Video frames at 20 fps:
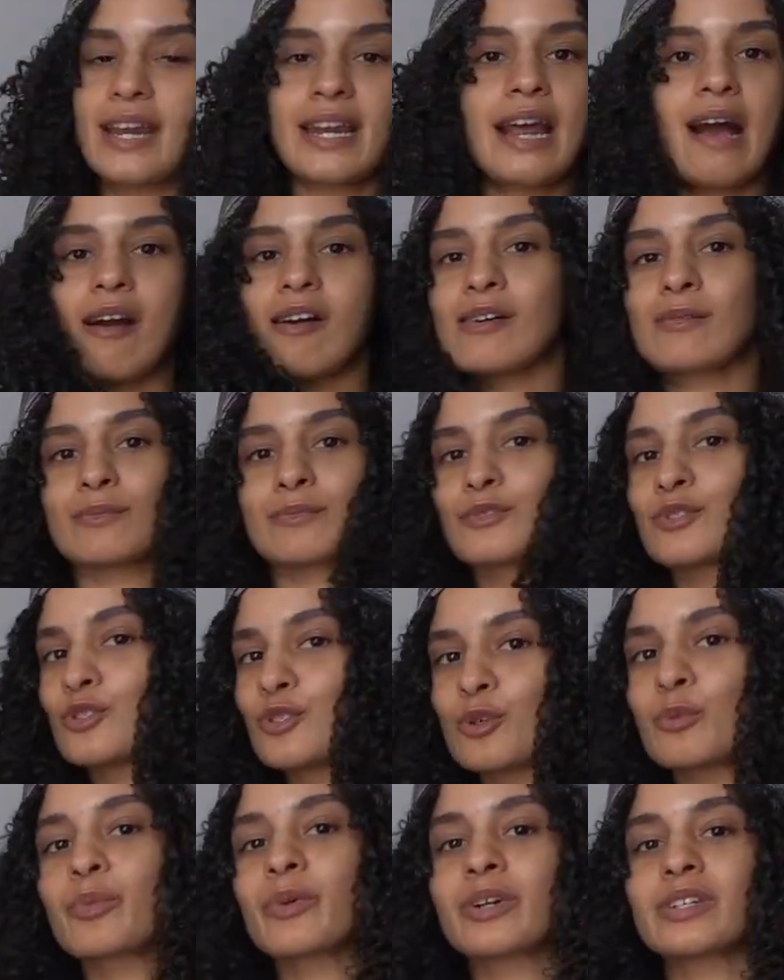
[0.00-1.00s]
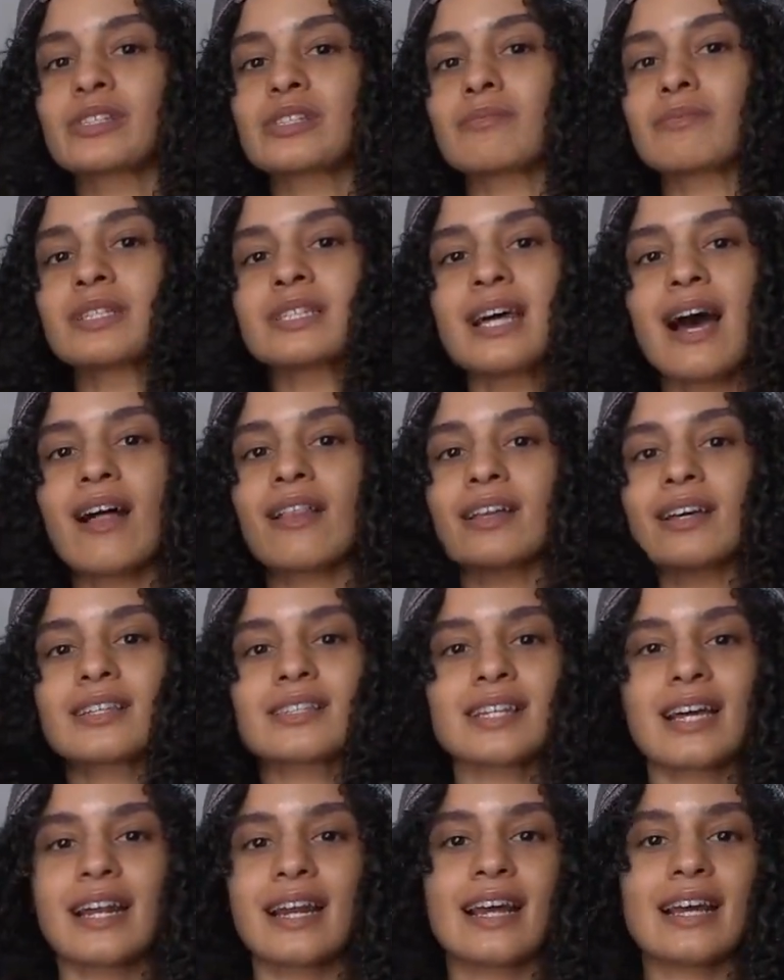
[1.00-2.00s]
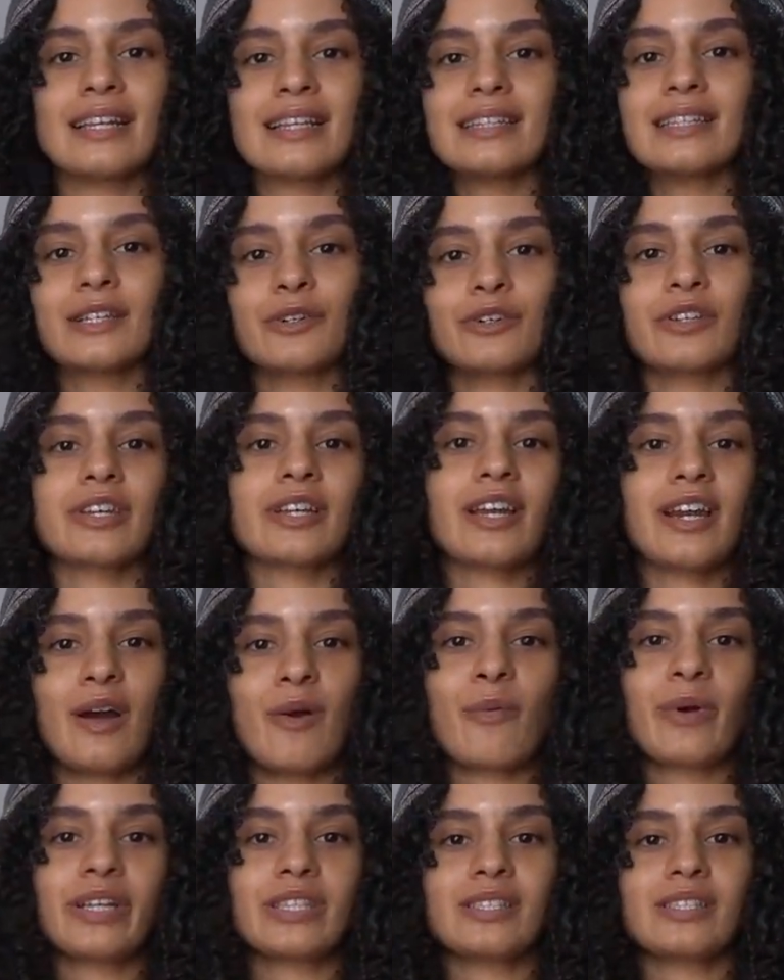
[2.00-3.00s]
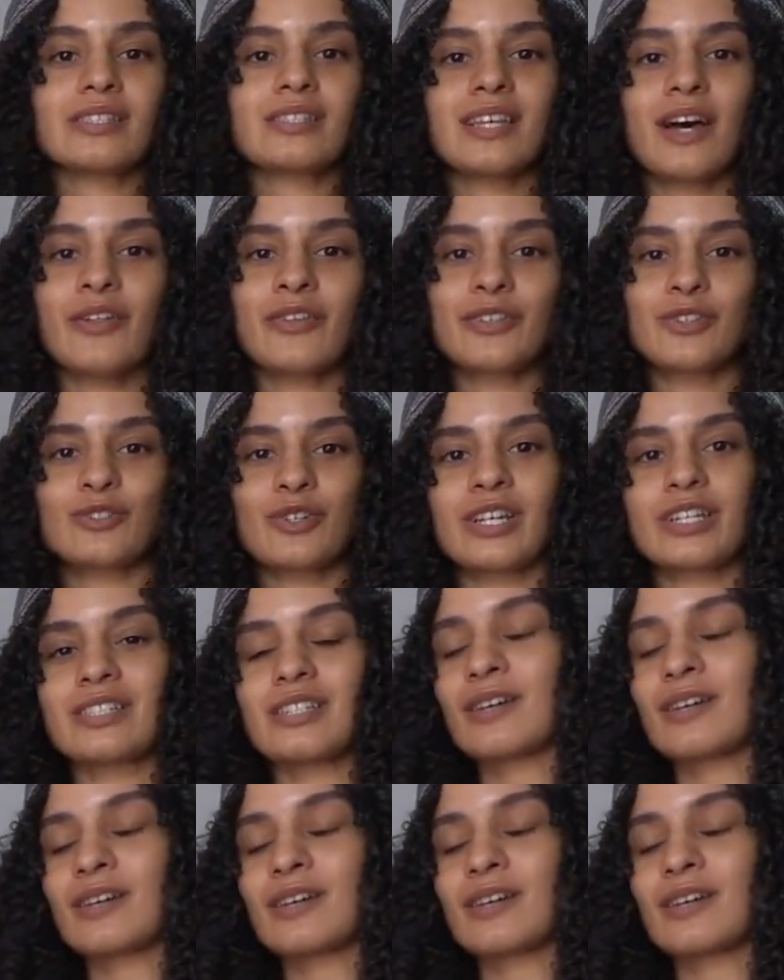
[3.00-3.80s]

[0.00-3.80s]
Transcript: Now I'm super into metallics and I literally cannot wait to style this dress